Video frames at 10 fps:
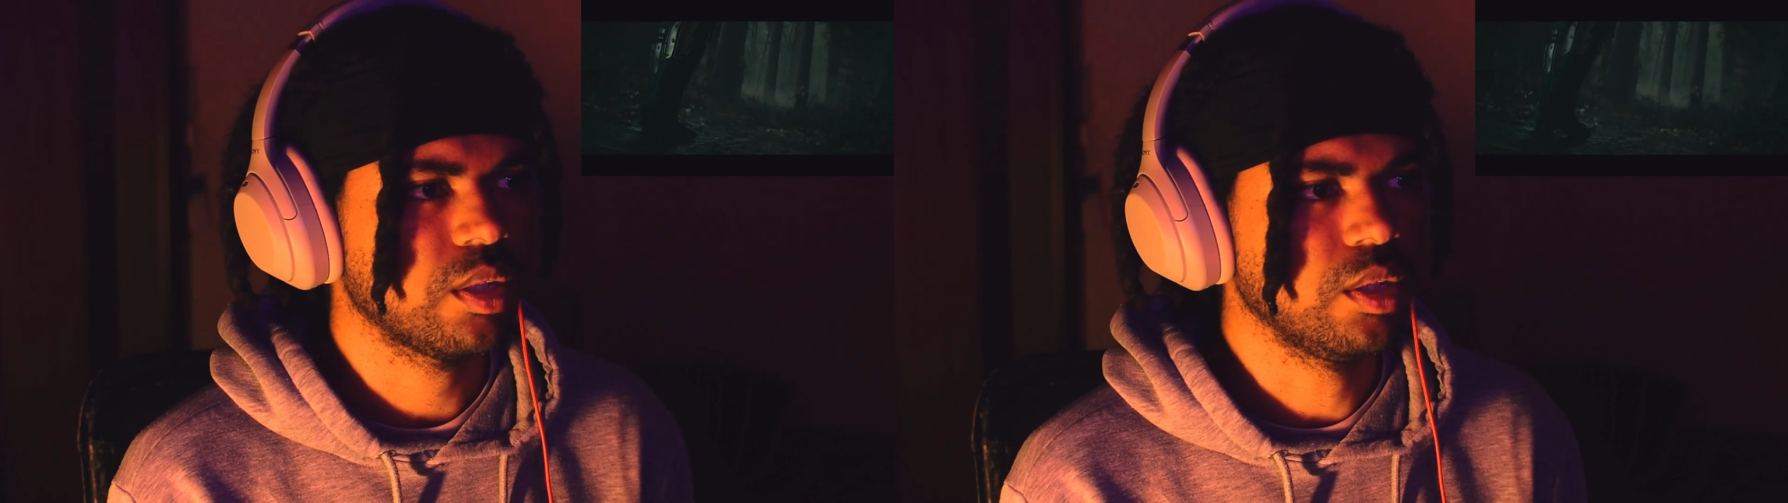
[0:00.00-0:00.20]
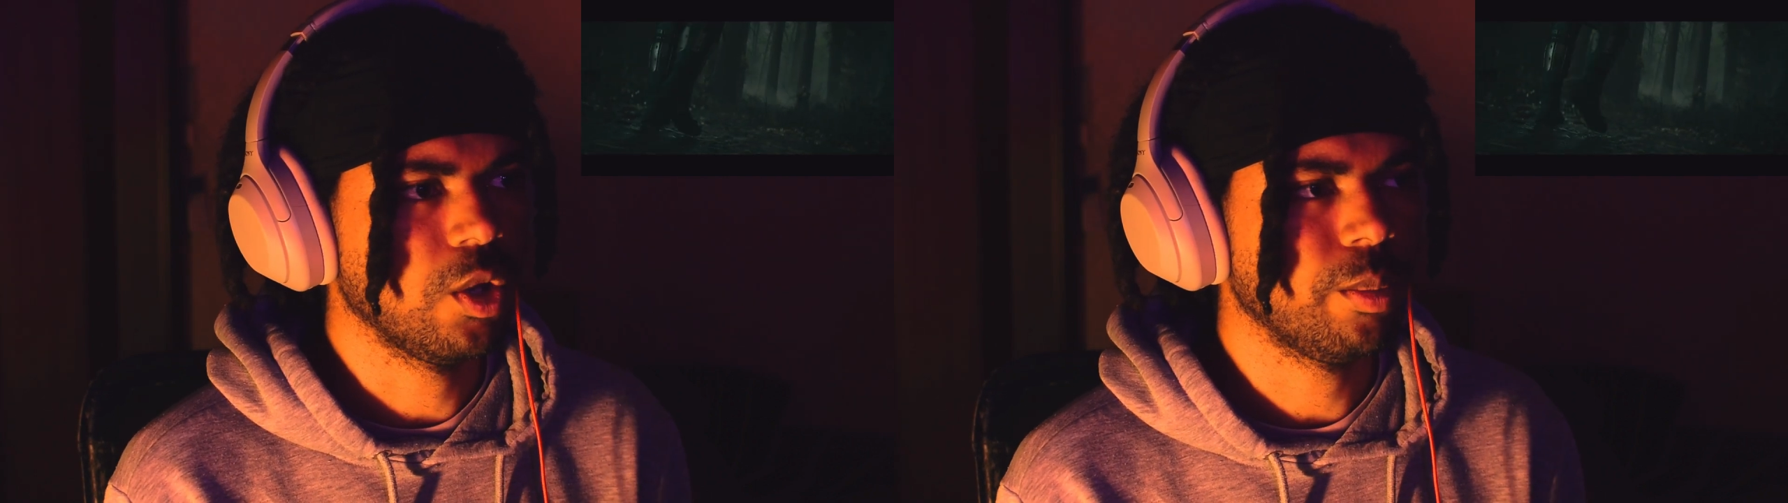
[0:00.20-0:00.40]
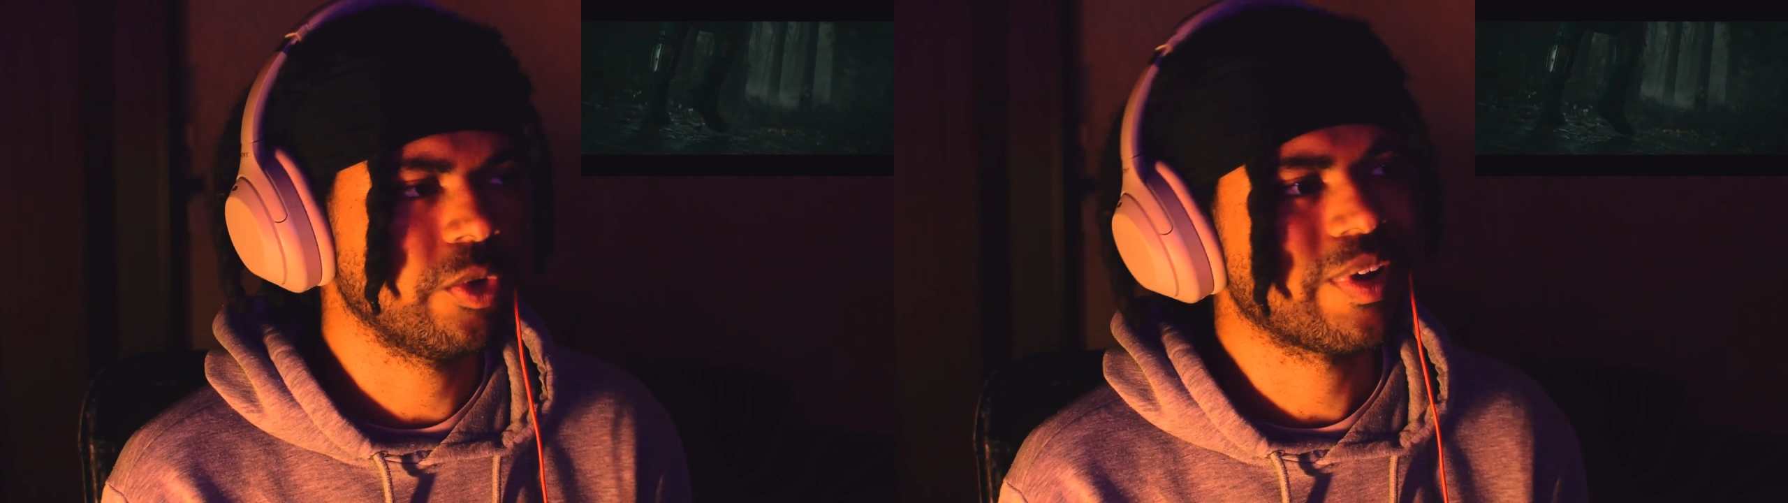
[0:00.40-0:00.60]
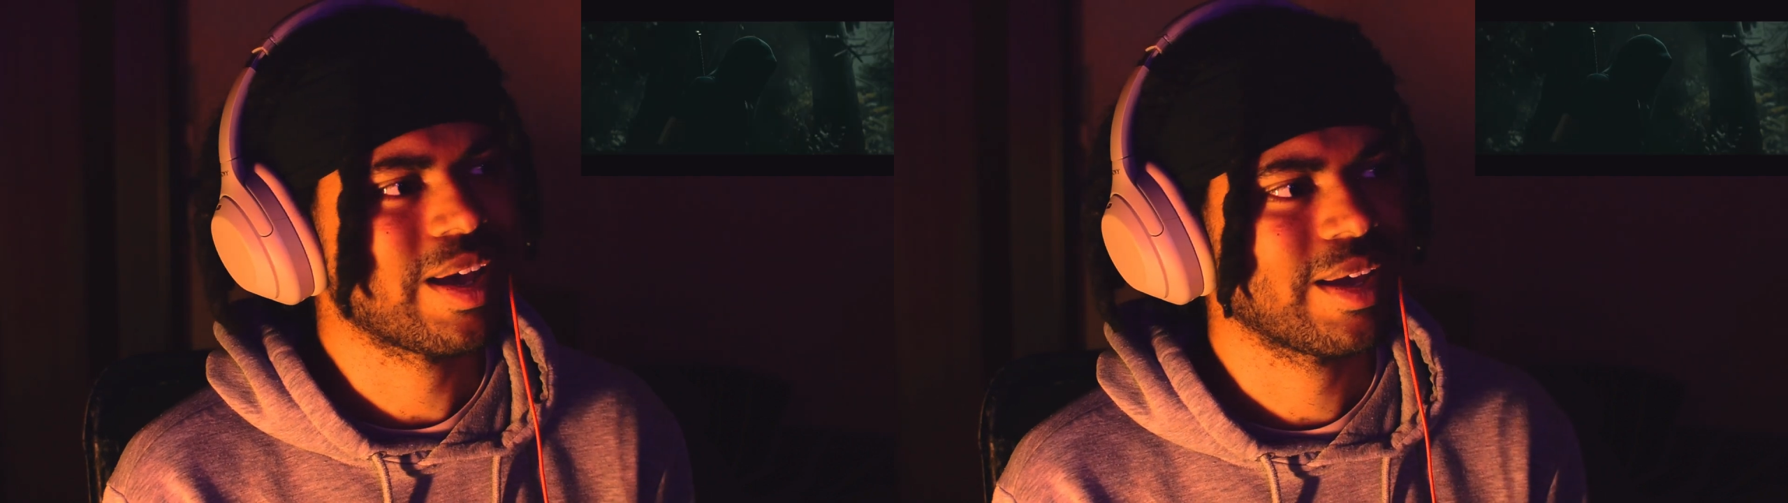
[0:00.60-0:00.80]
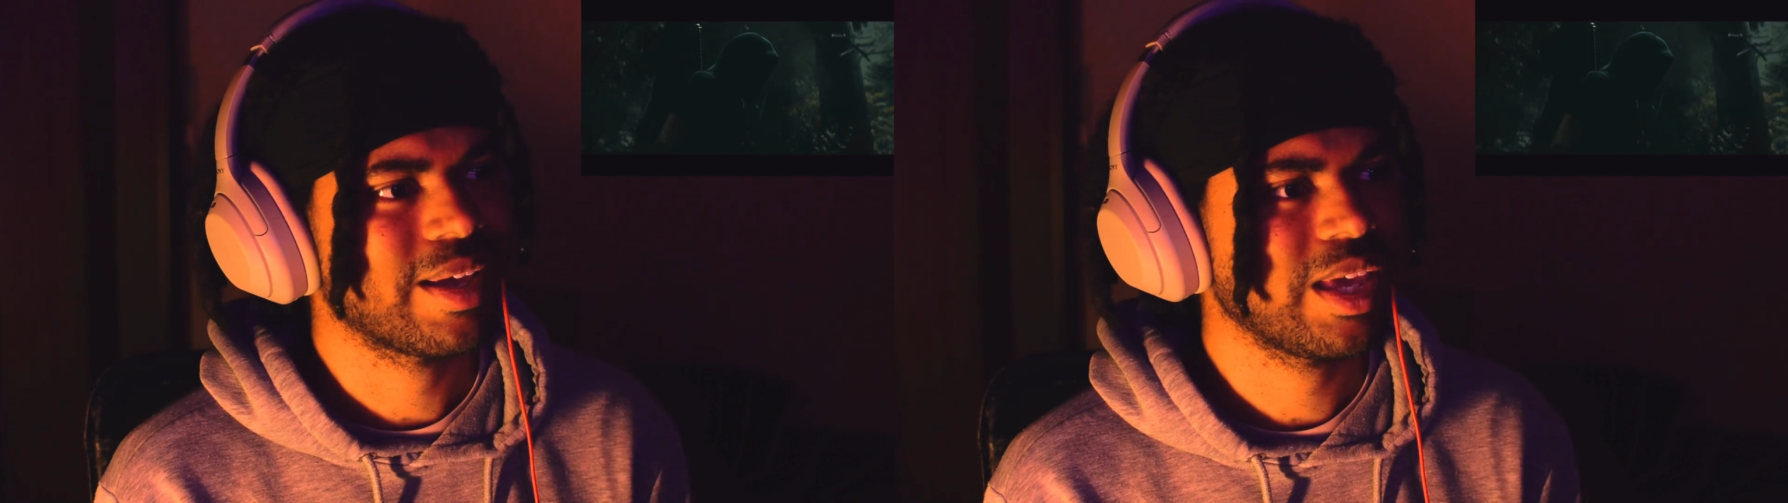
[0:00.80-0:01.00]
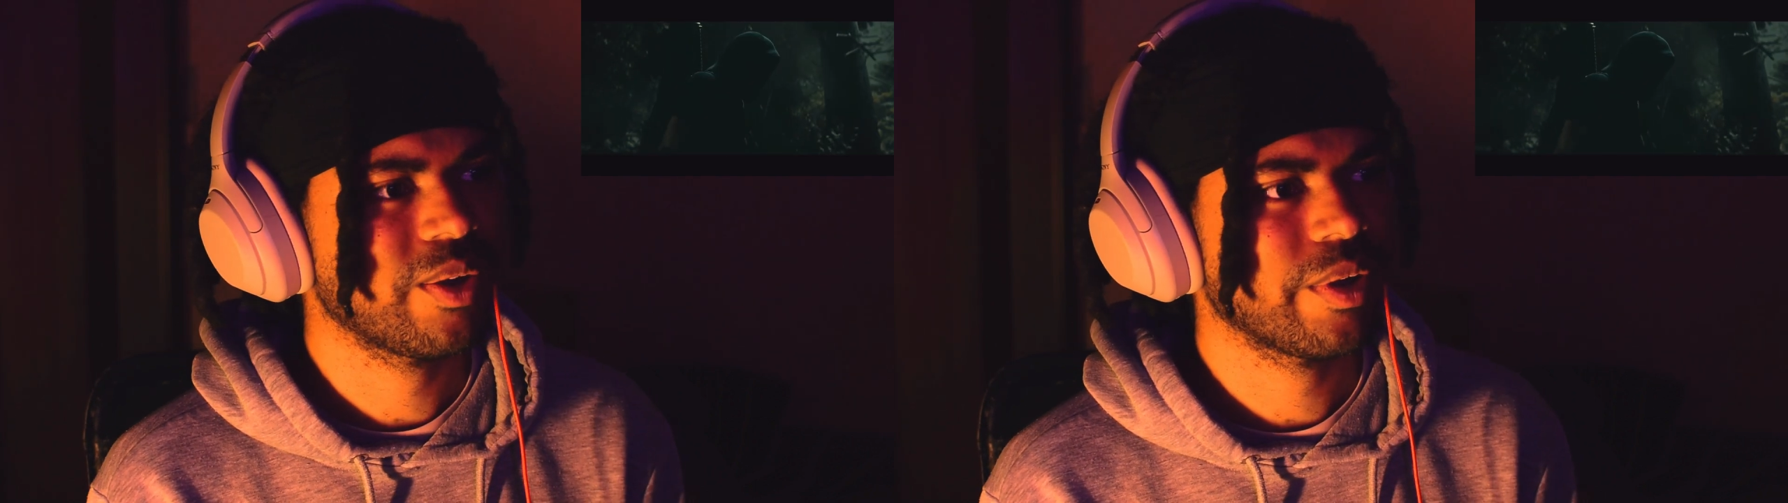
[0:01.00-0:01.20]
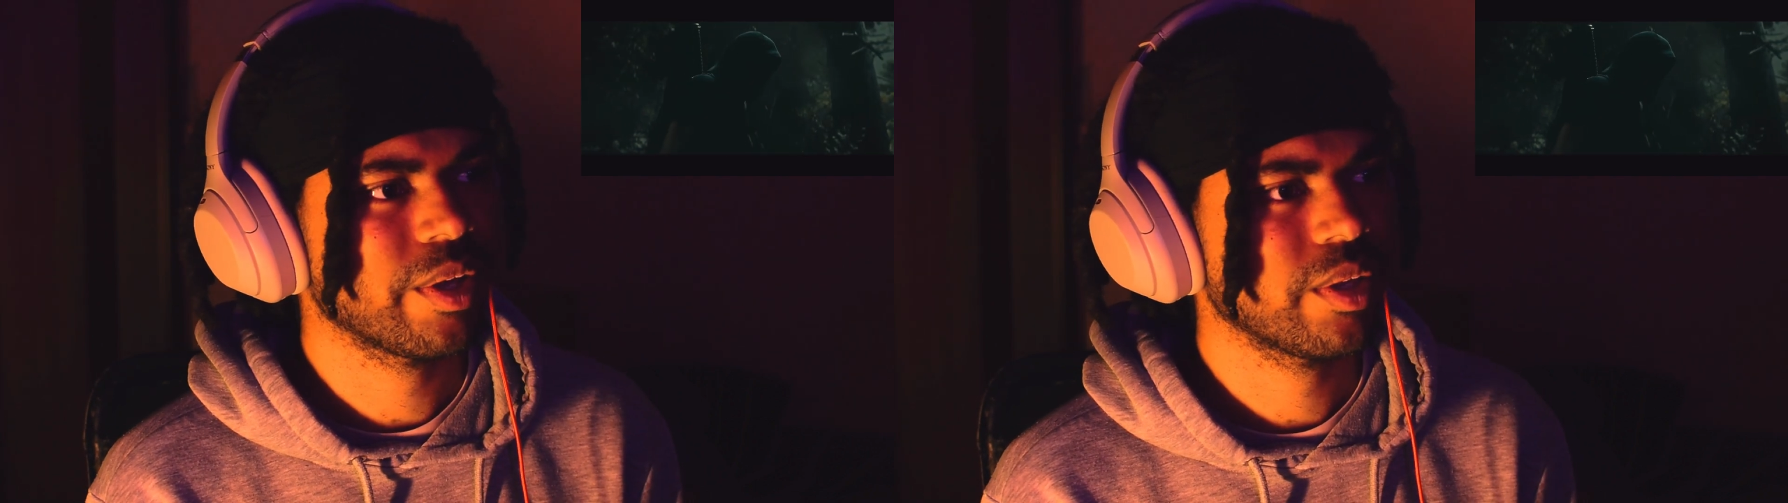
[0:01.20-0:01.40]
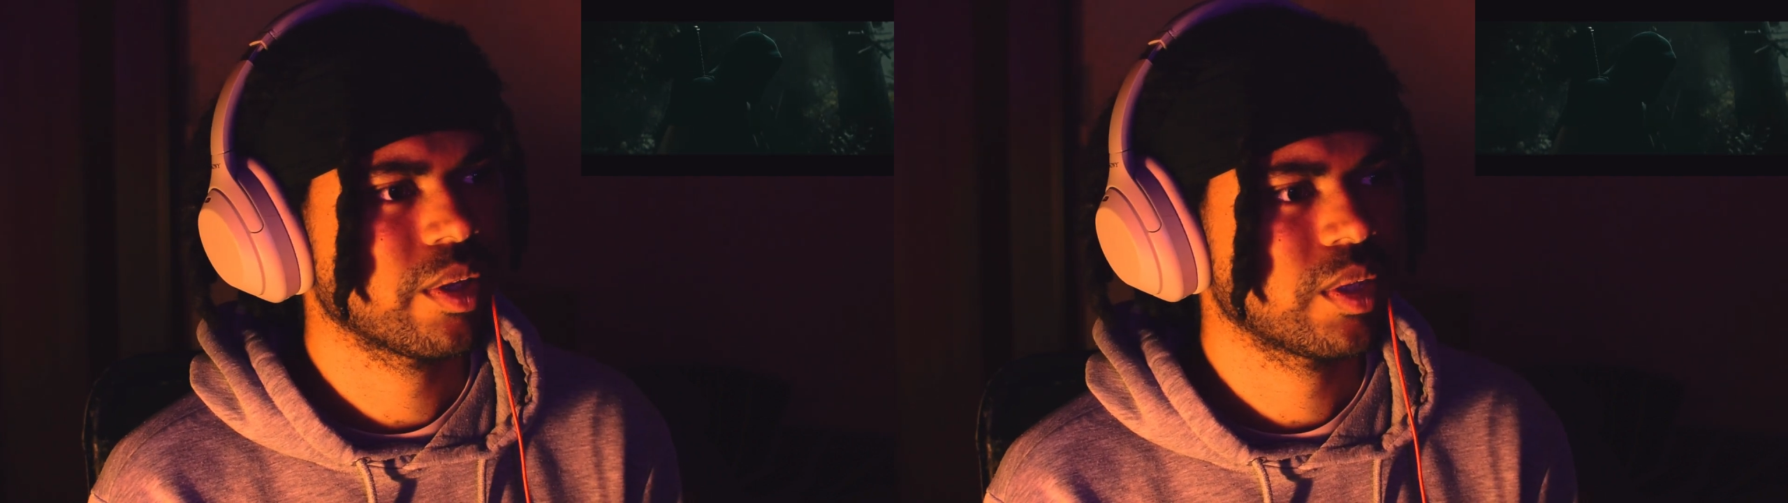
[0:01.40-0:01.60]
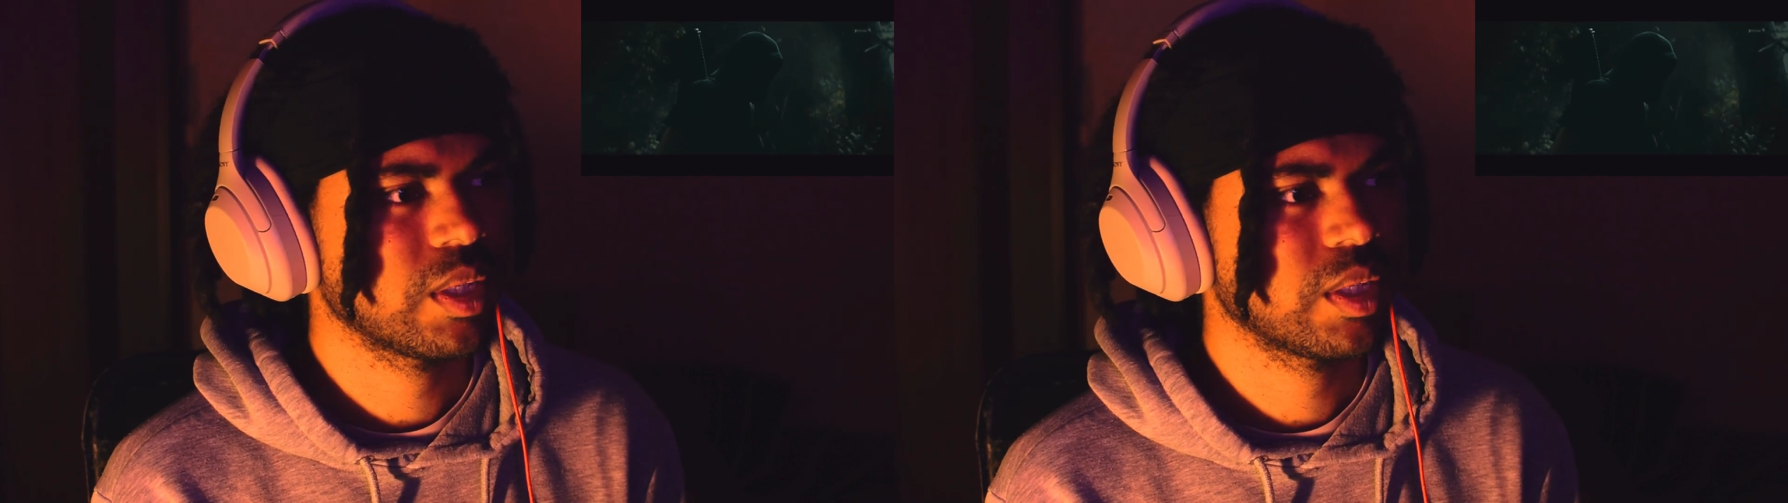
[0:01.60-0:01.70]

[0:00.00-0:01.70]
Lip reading: Nobunaga era.